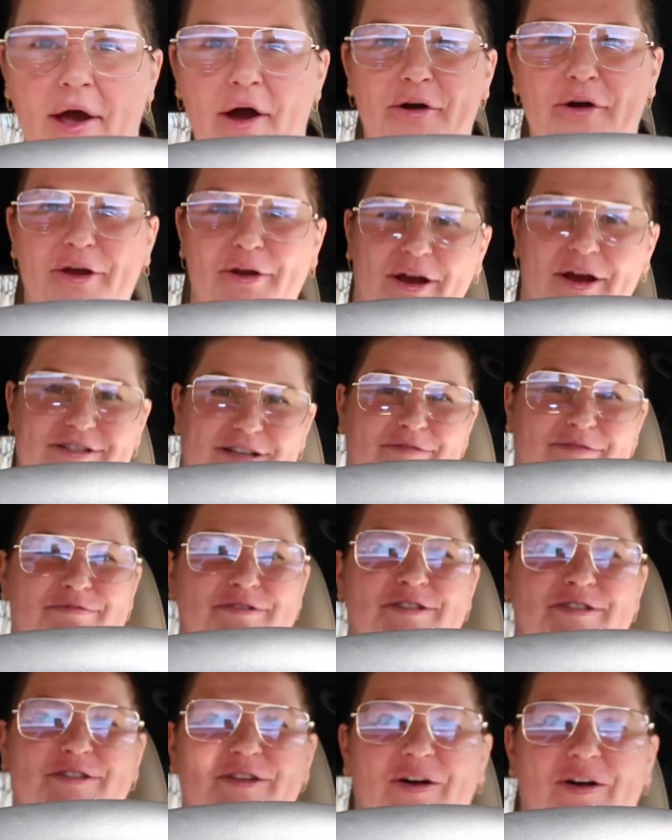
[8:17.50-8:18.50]
Okay guys,
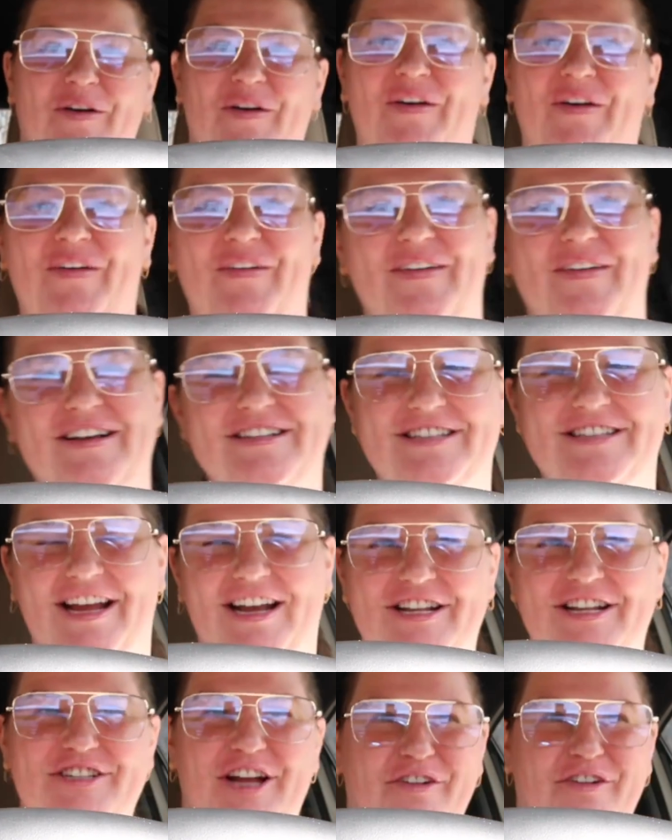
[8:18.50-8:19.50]
I'm so
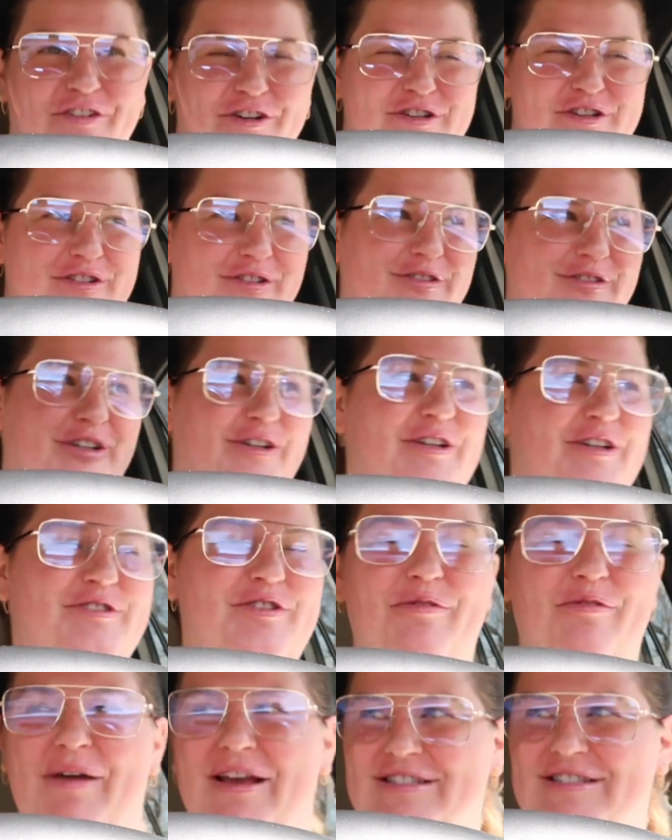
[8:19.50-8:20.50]
excited. Jennifer's literally
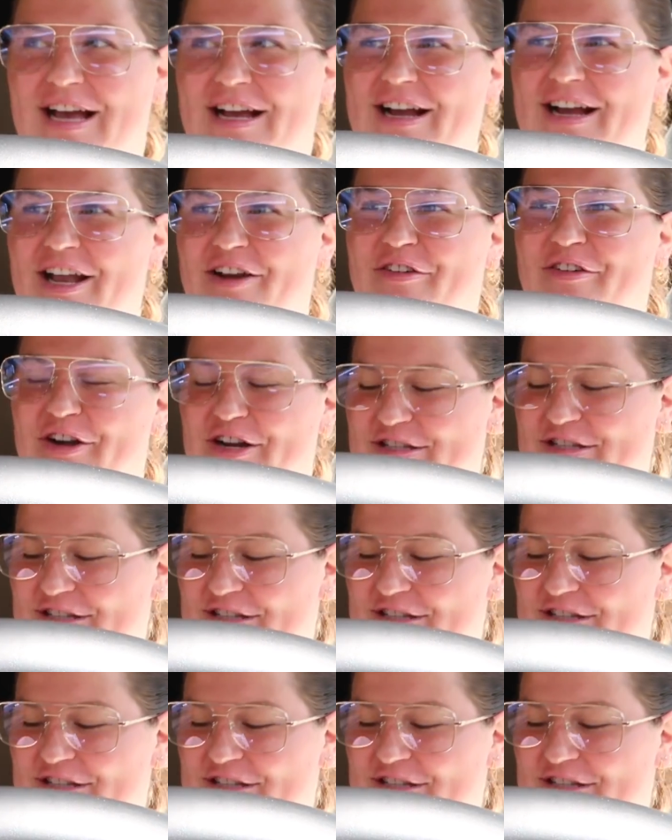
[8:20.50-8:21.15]
so amazing. I kind of already